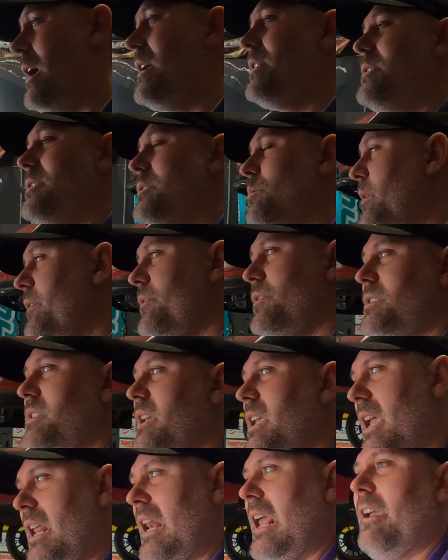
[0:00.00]
once. We've
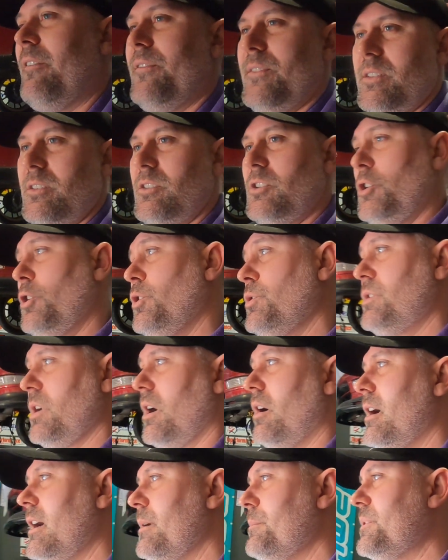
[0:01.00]
DNF'd 2
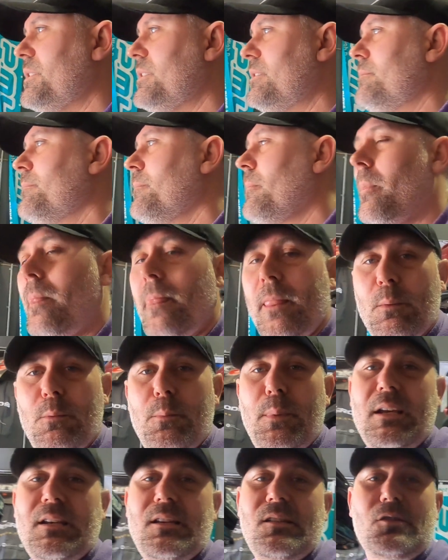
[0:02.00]
times.
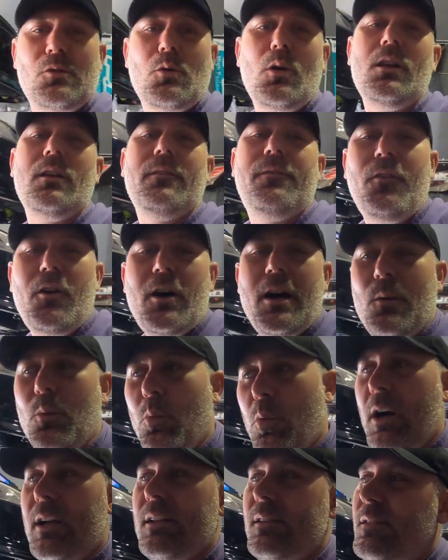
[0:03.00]
We've been
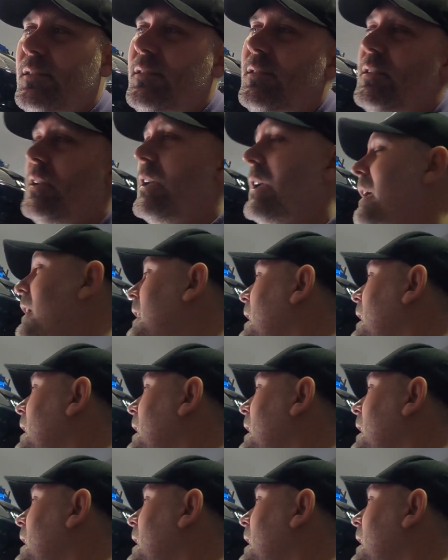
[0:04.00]
disqualified once.